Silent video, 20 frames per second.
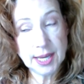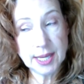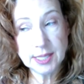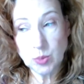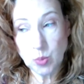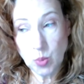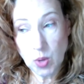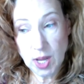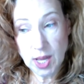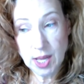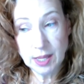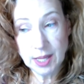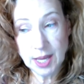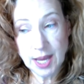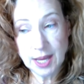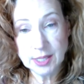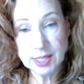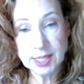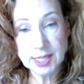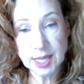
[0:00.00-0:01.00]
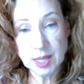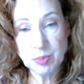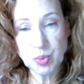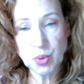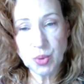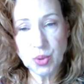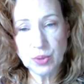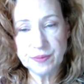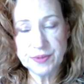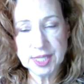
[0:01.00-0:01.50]
as well as
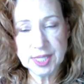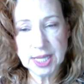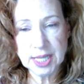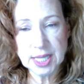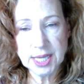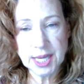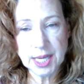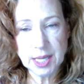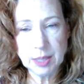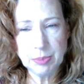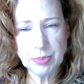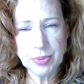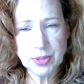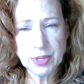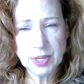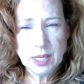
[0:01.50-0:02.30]
improve sleep.